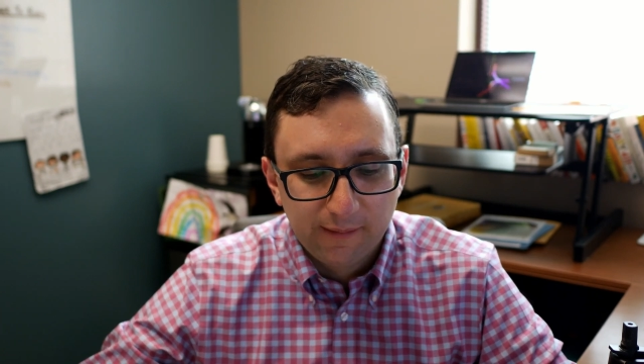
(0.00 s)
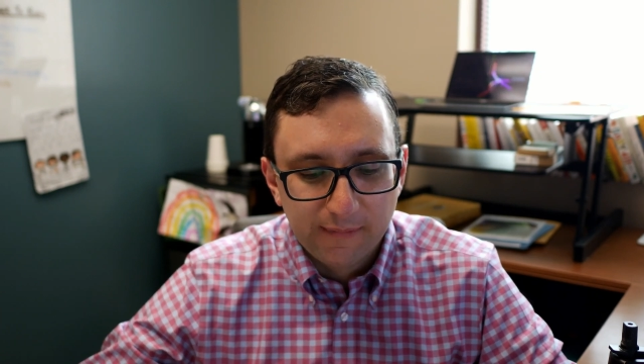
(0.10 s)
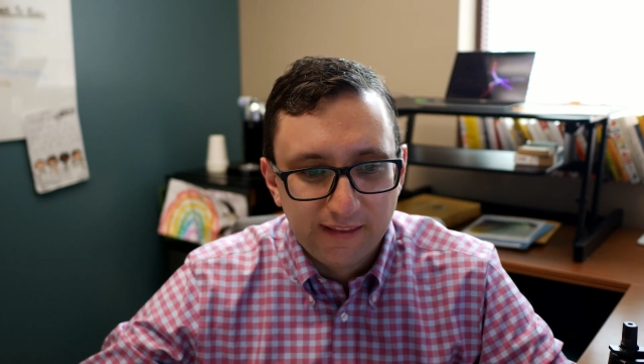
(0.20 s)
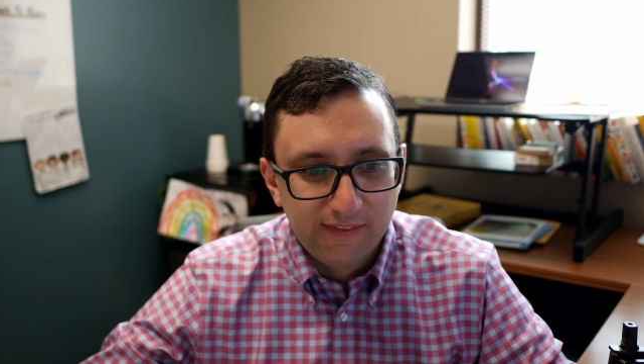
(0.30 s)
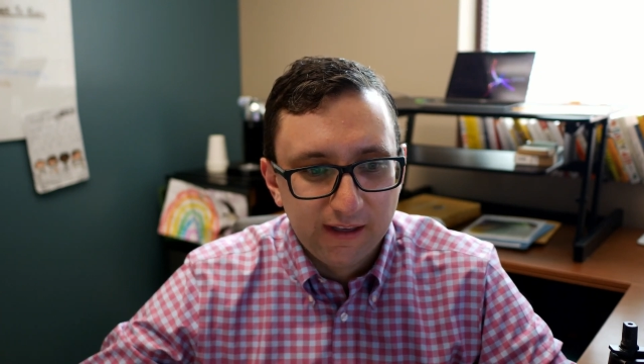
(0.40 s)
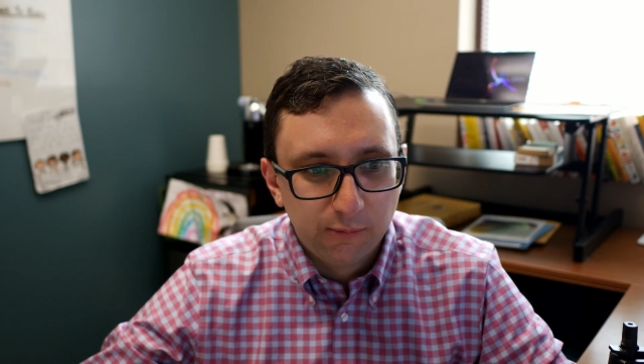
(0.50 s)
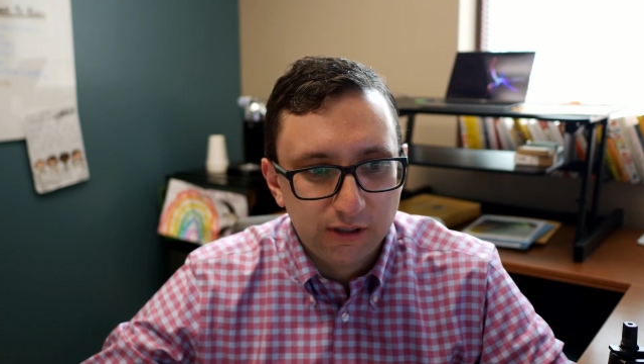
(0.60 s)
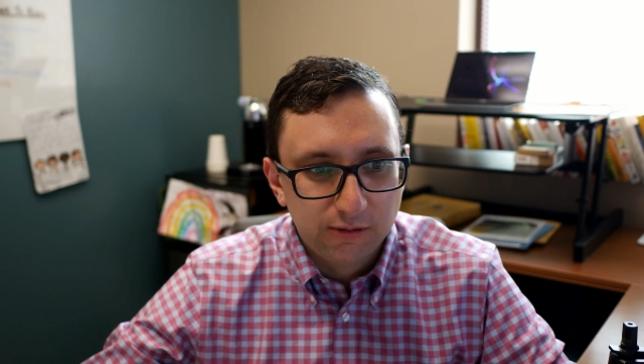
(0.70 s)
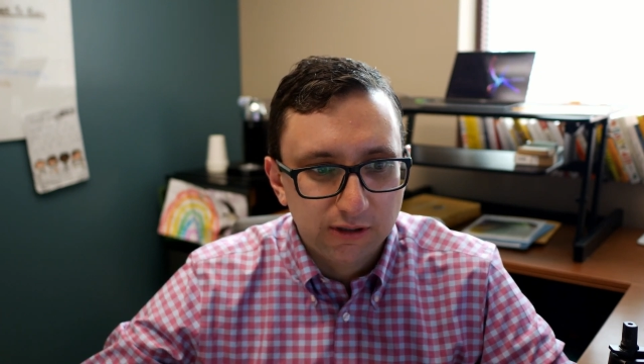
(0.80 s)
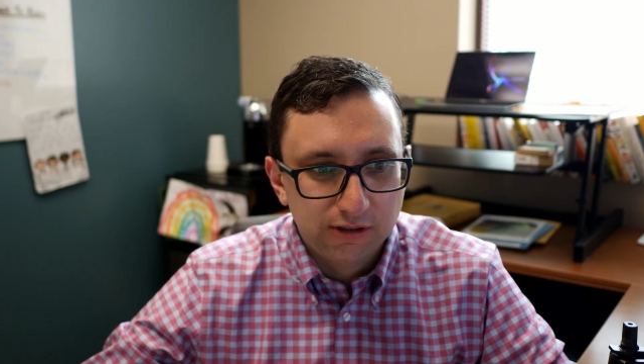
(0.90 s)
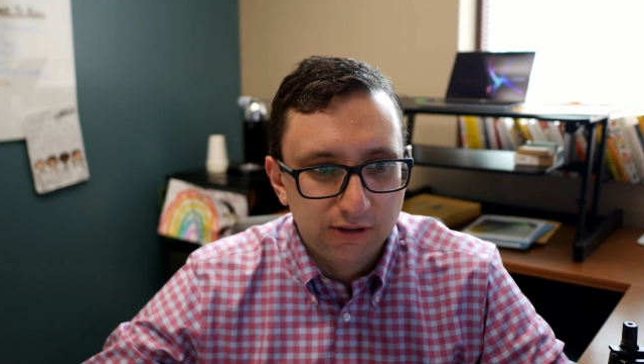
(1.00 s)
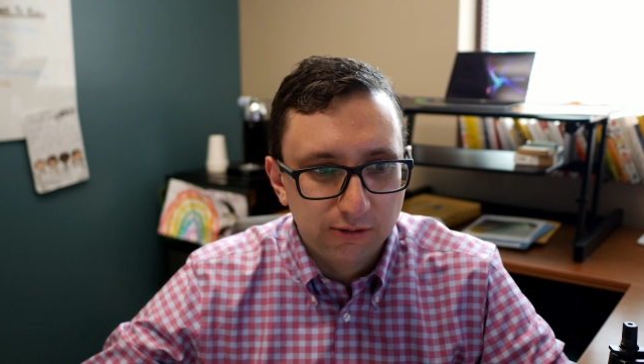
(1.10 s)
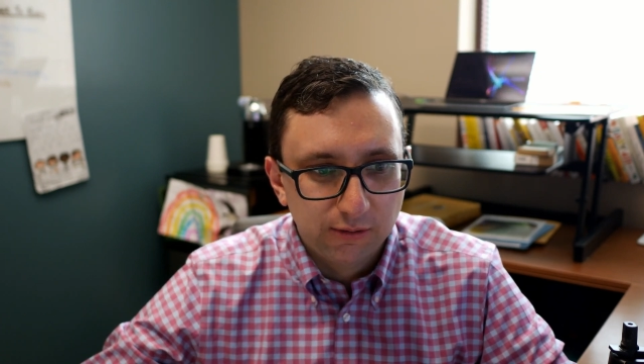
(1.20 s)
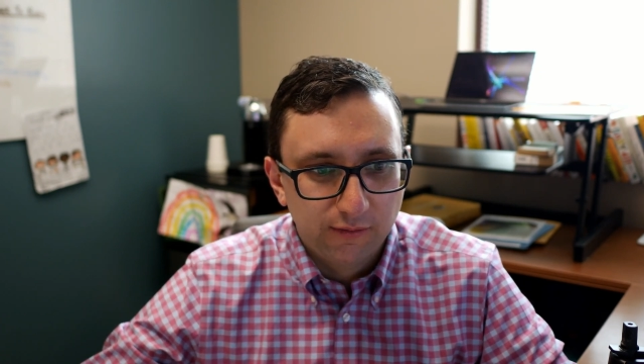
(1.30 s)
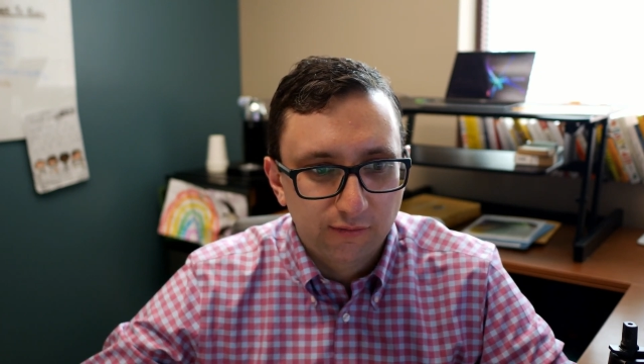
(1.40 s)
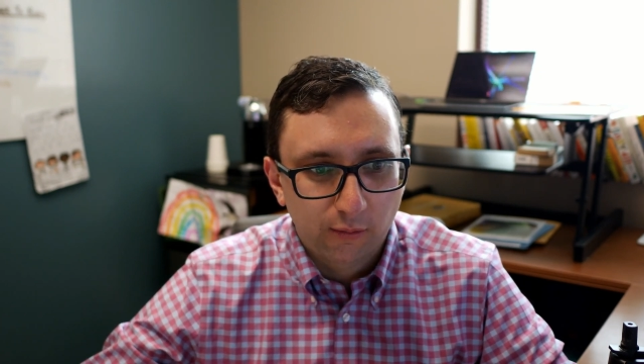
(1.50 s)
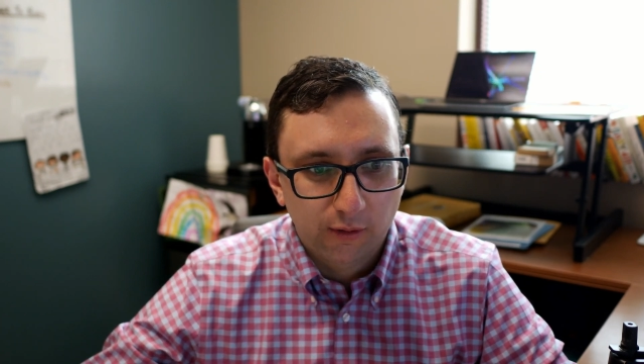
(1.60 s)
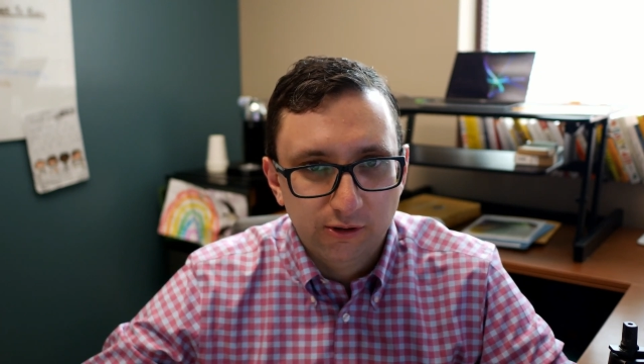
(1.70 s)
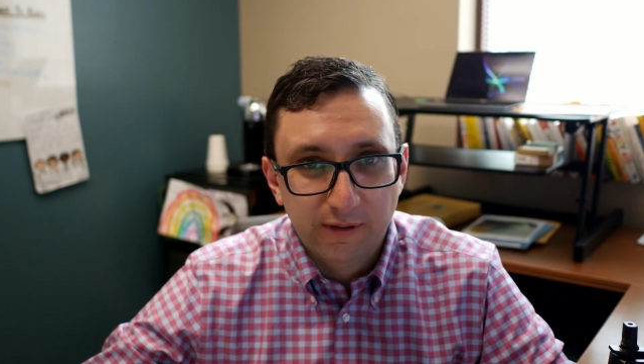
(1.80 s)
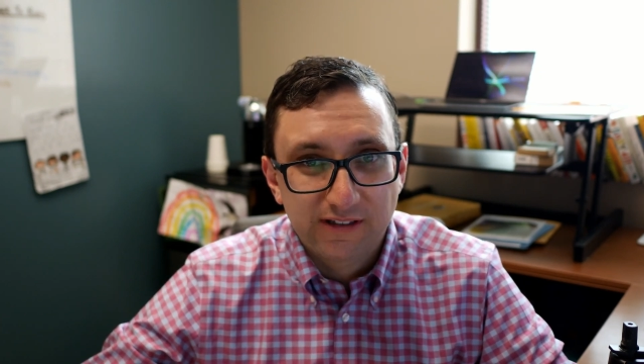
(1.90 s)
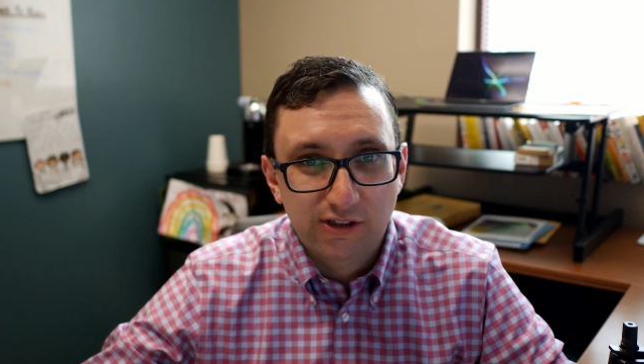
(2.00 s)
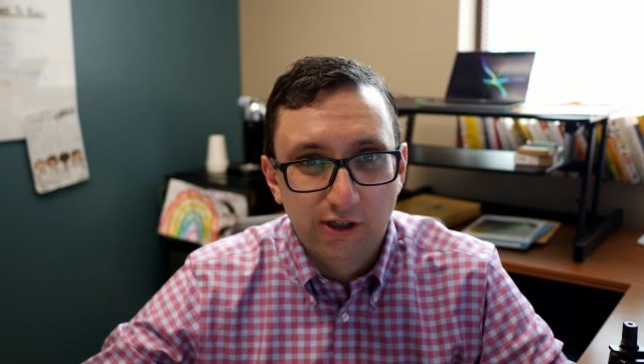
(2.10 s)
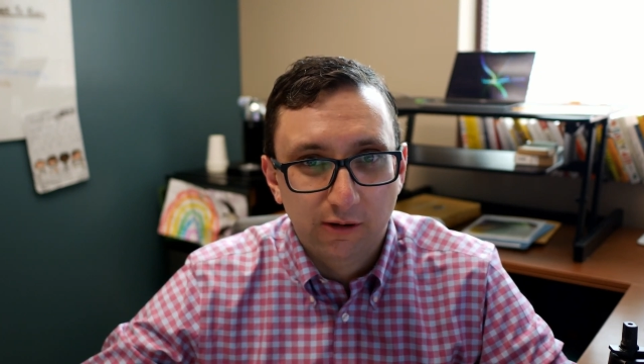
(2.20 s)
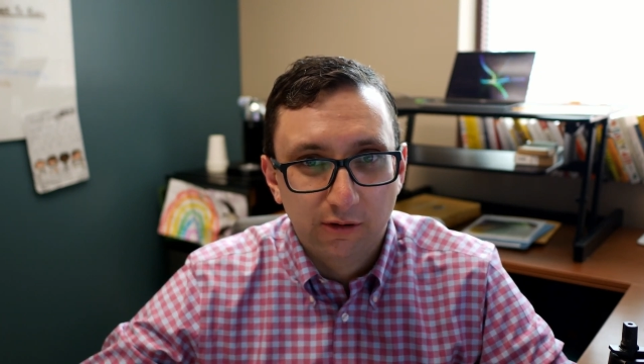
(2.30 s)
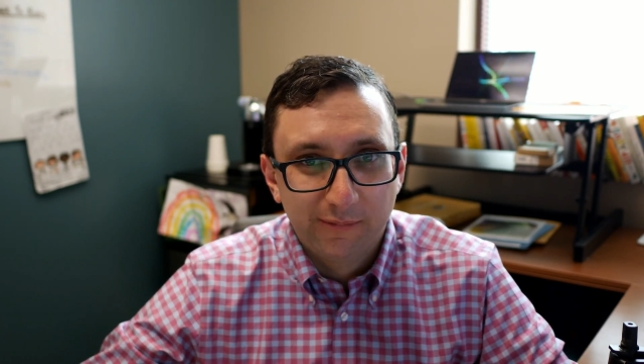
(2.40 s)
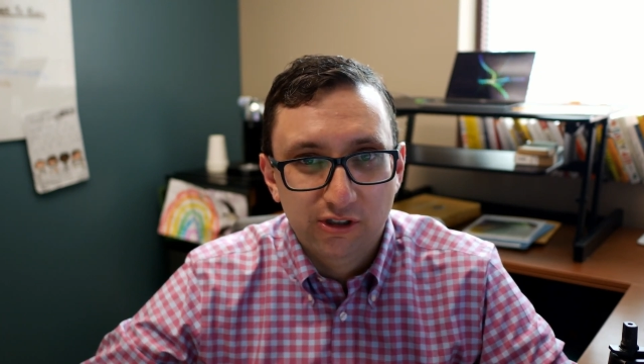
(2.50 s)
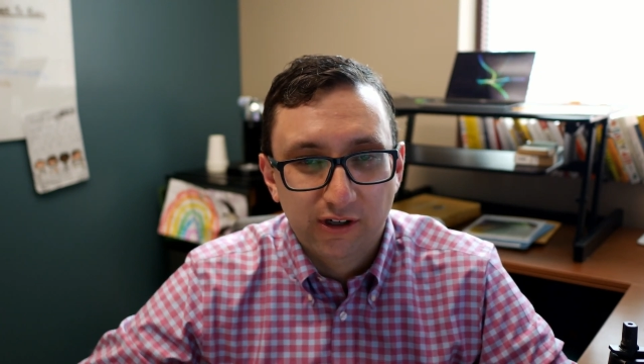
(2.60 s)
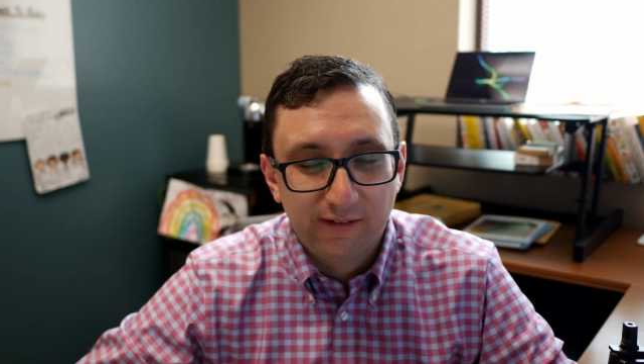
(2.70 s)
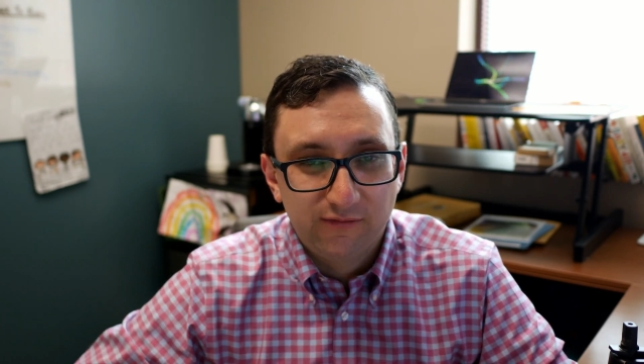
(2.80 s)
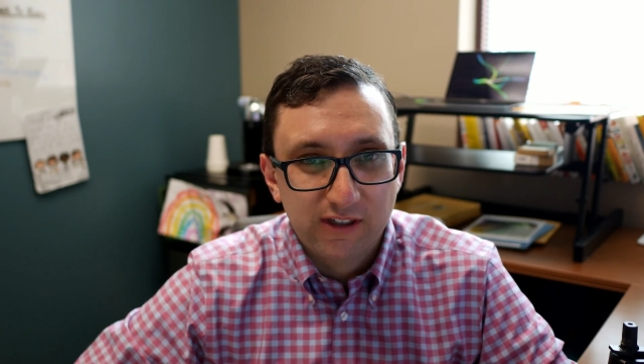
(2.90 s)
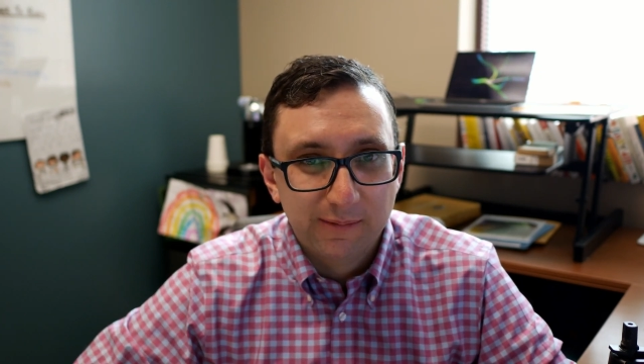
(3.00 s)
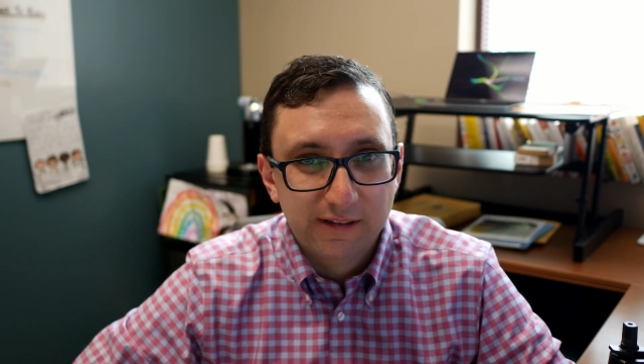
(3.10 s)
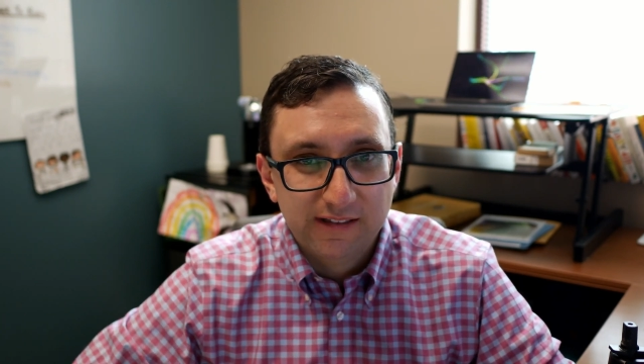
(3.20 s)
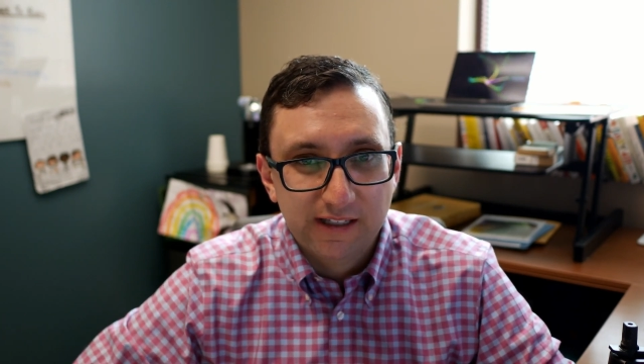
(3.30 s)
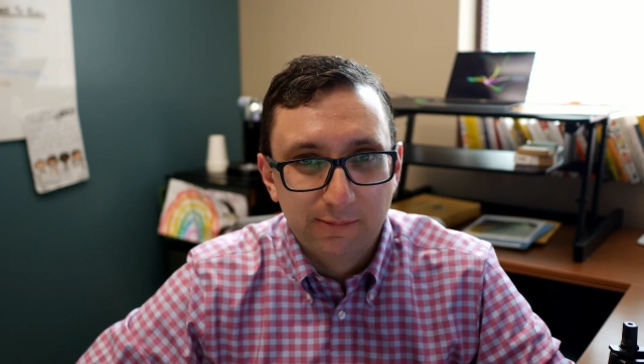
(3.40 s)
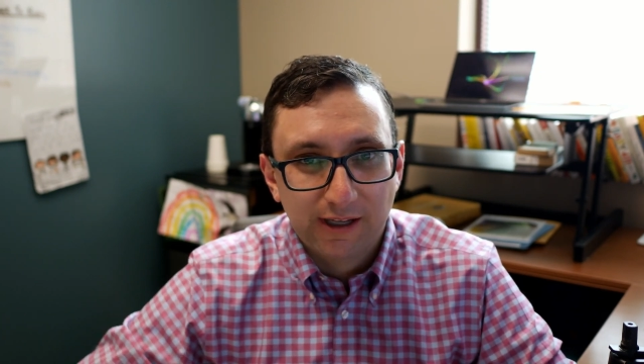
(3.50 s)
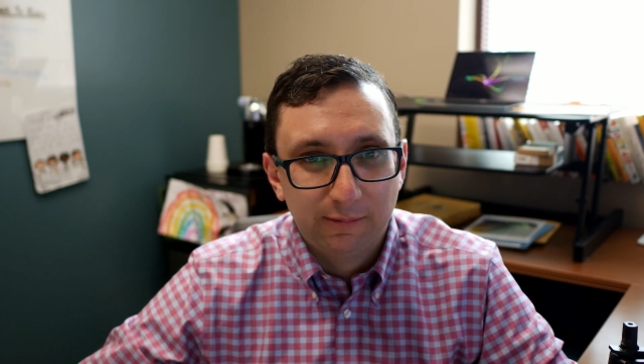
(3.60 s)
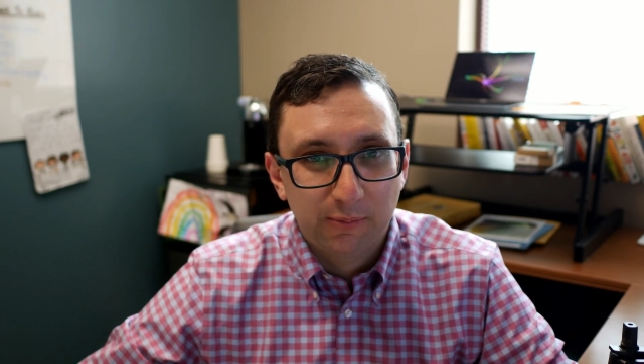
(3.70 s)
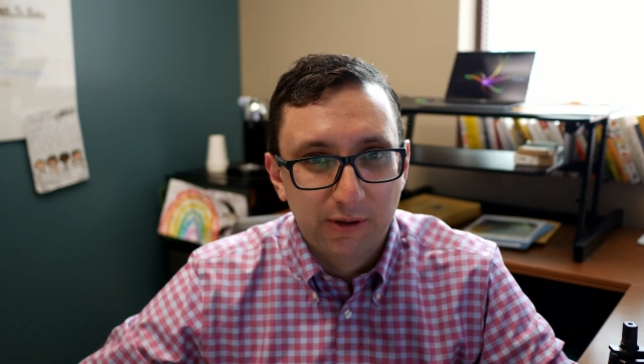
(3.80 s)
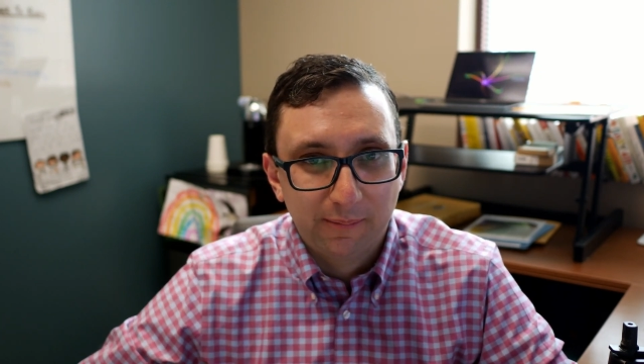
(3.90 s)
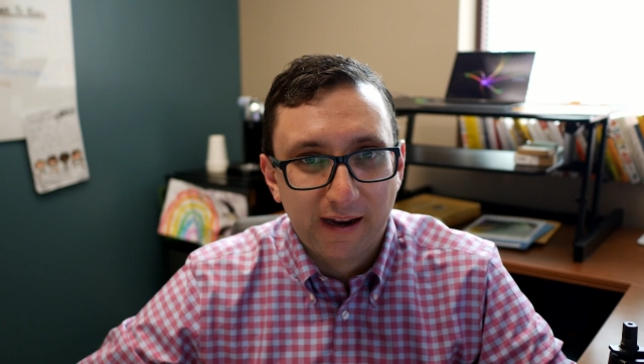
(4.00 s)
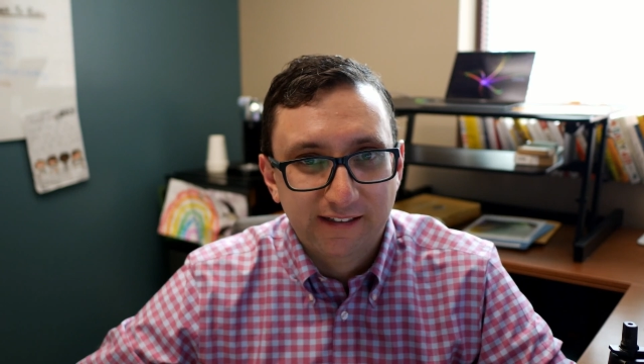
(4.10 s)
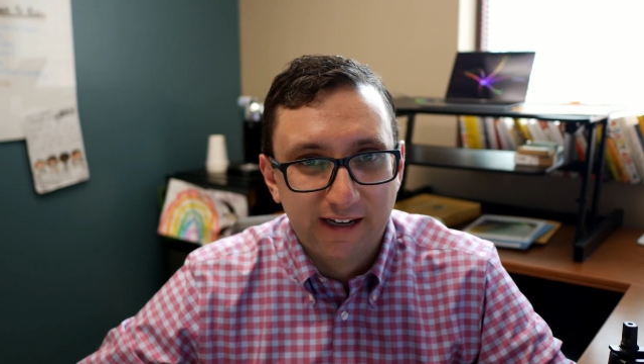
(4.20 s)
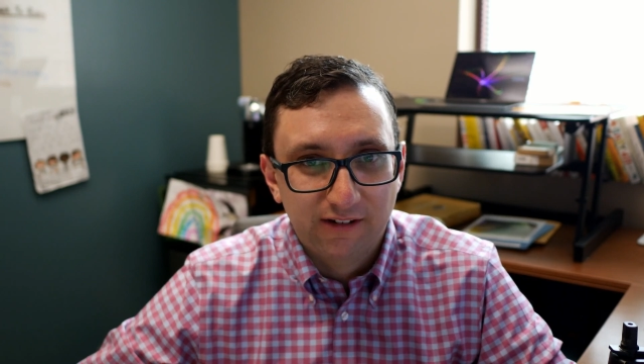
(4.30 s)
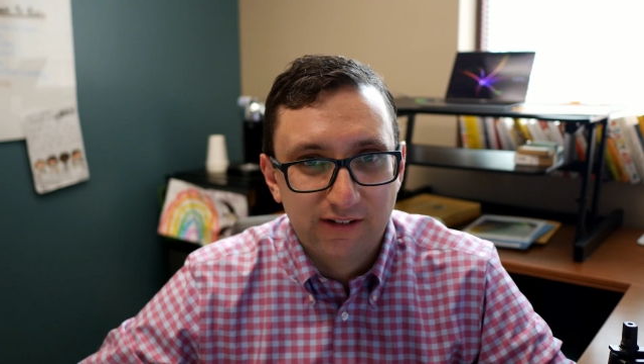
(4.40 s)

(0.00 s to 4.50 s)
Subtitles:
And then what you can do for twins that share a room is try and feed them at the same time and put them back